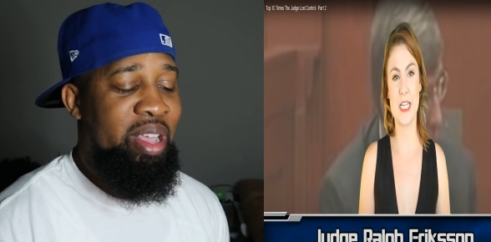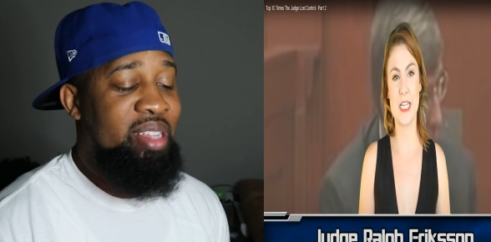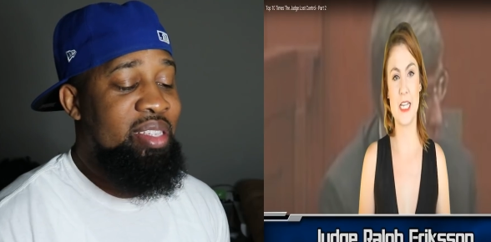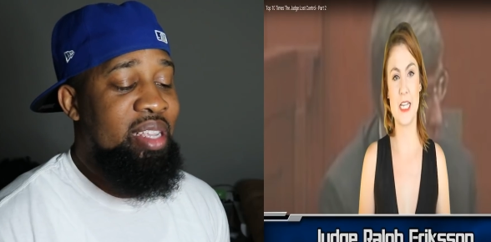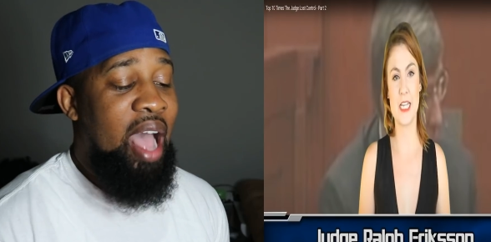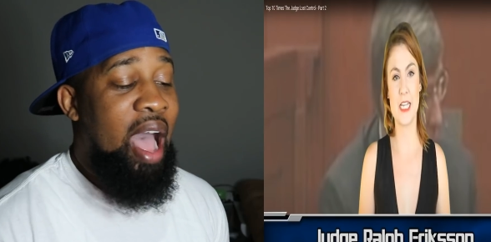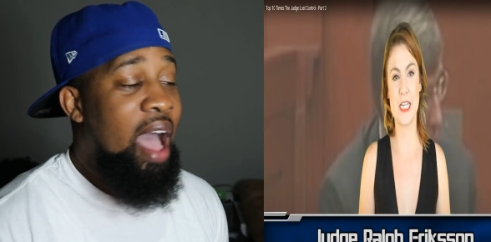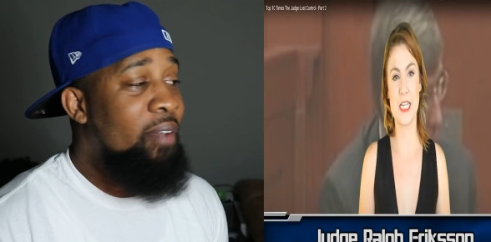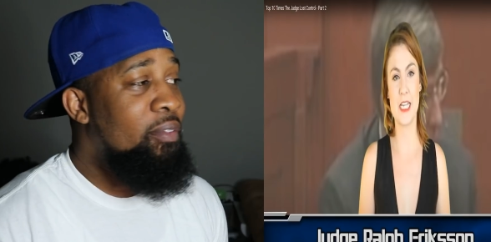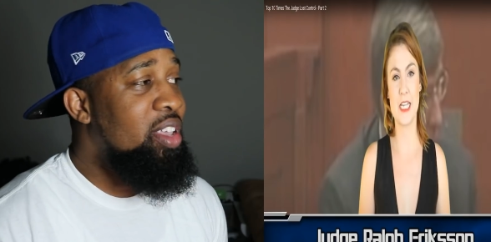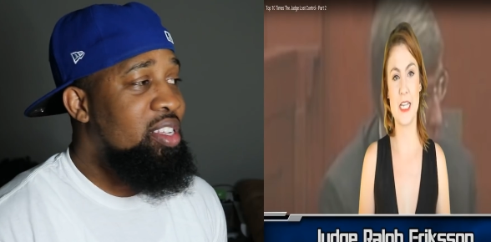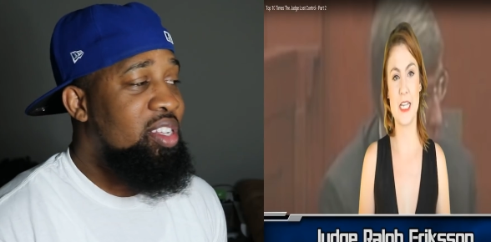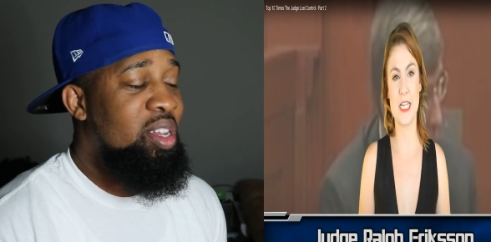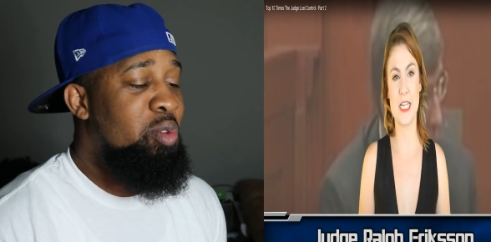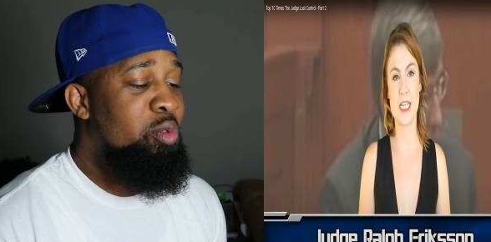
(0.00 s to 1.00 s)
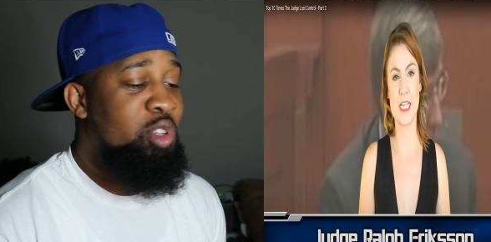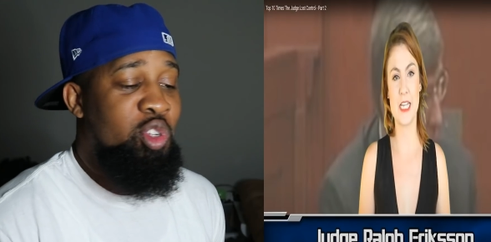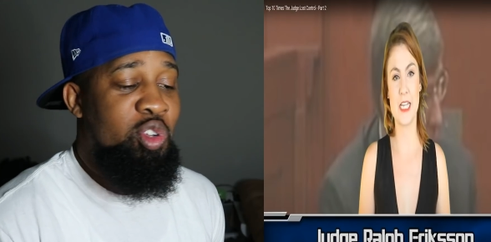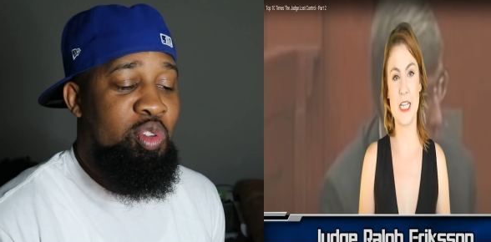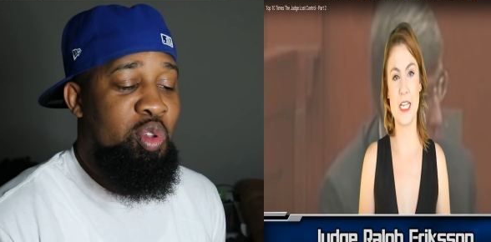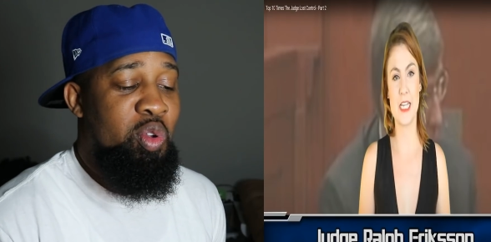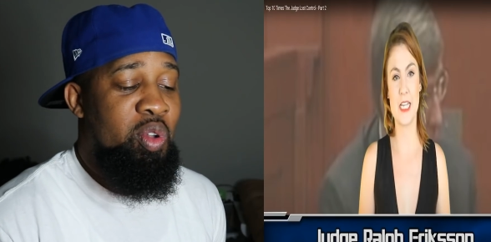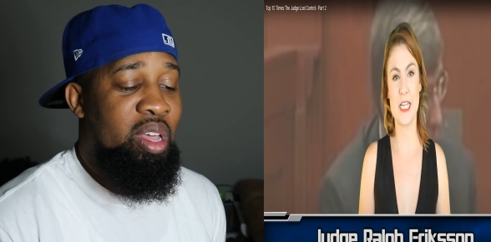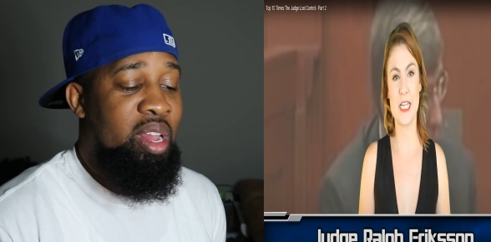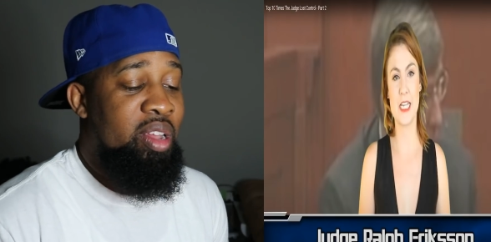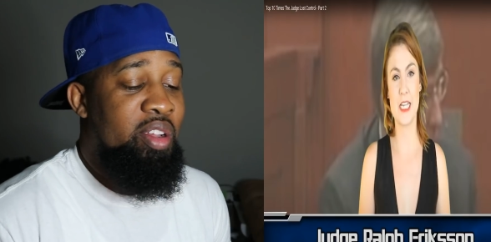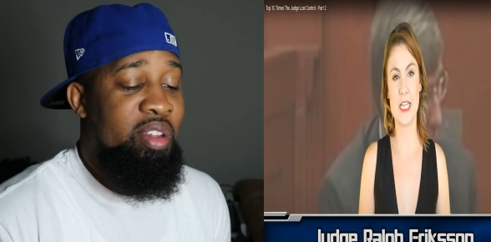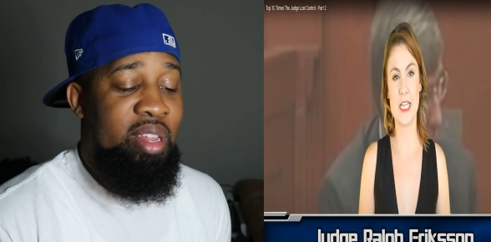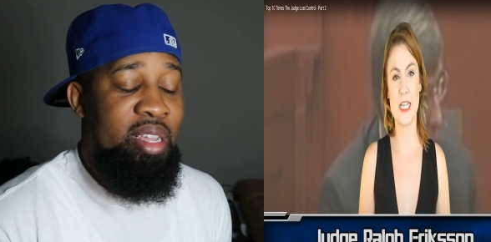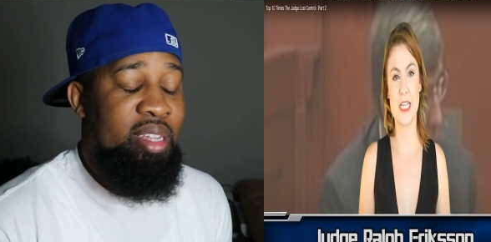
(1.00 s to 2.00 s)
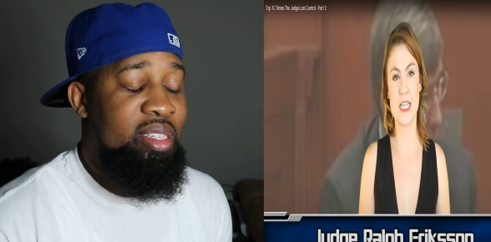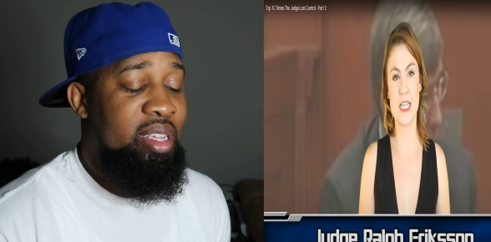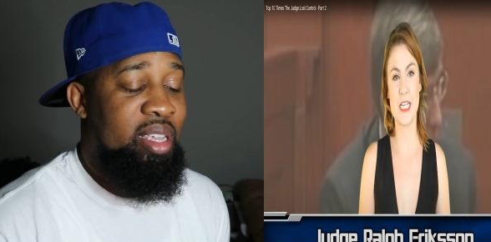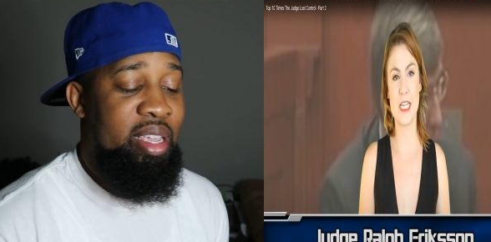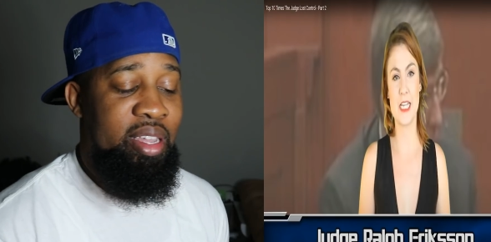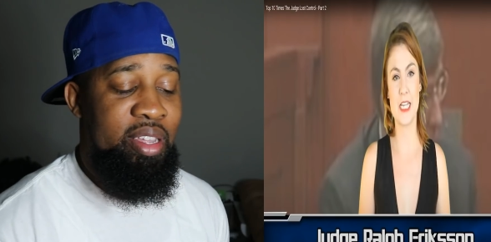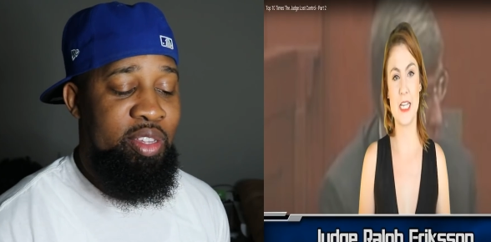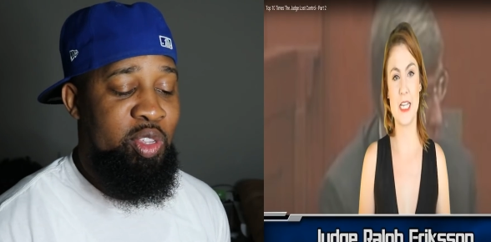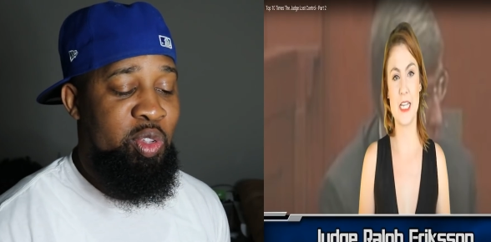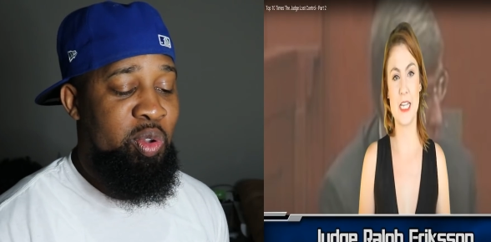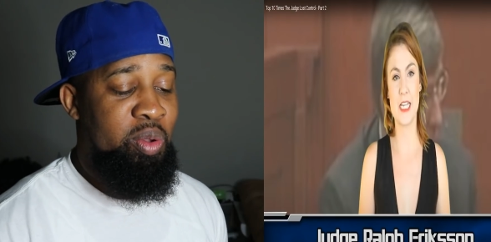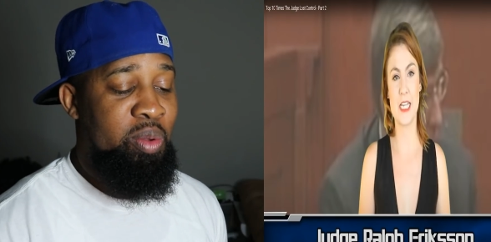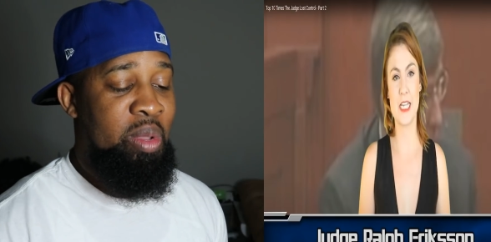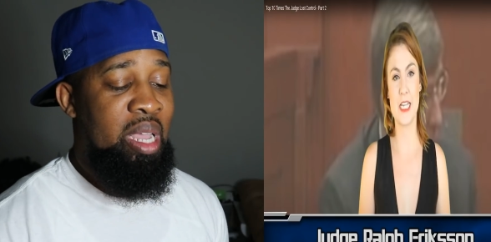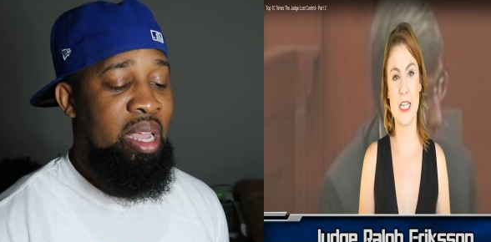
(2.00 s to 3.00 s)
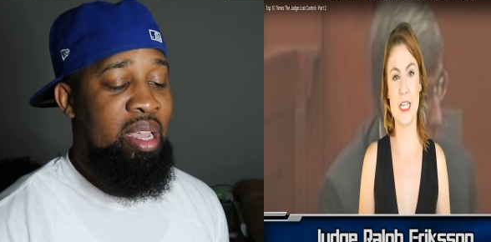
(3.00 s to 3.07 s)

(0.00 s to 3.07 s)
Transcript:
Speaker 1: because obviously what you're doing clearly isn't getting to him.